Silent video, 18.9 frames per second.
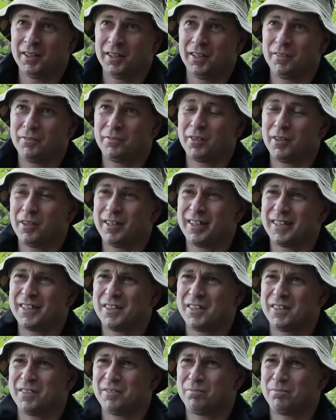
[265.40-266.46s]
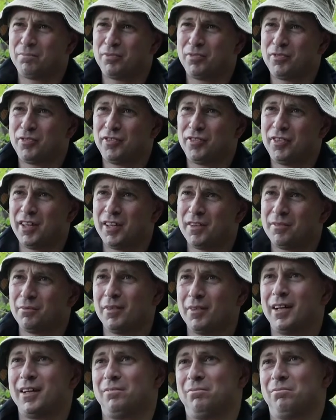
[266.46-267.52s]
I've got like a sit
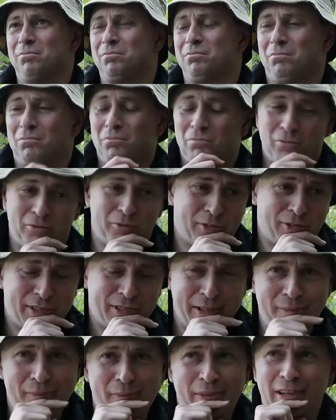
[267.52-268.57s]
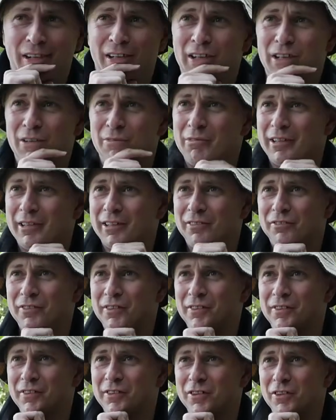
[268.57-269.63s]
mat somewhere at home after
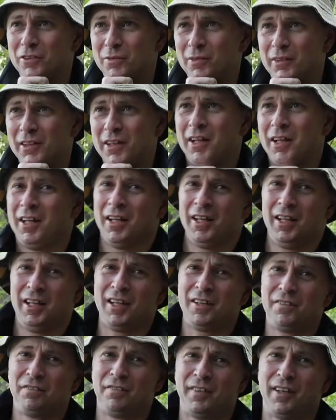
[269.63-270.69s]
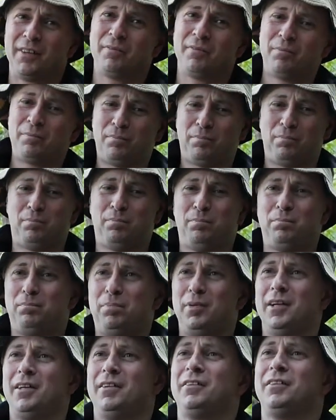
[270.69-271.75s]
New Year's. I've found
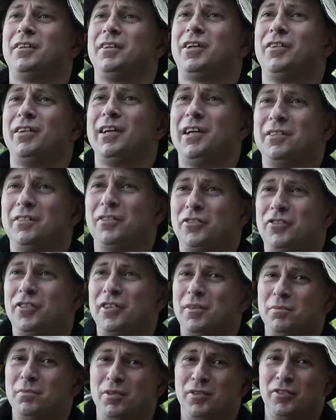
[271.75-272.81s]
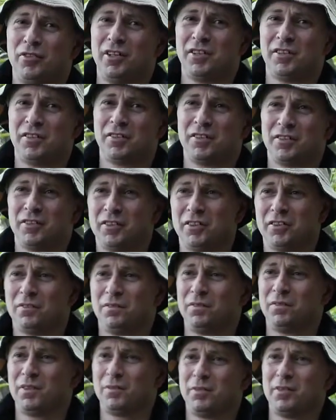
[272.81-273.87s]
being on the ground in some positions, it's
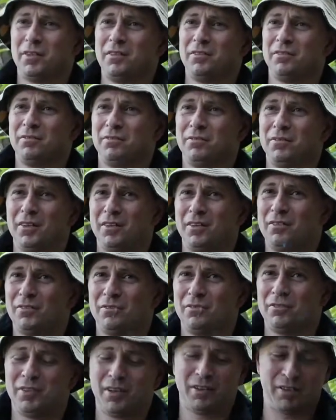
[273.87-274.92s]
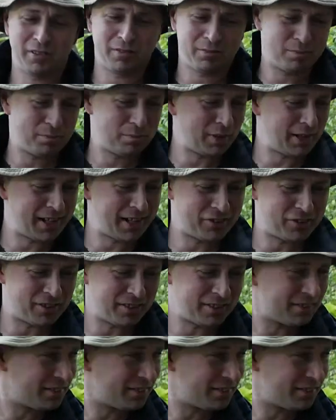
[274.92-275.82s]
flipping not very pleasant,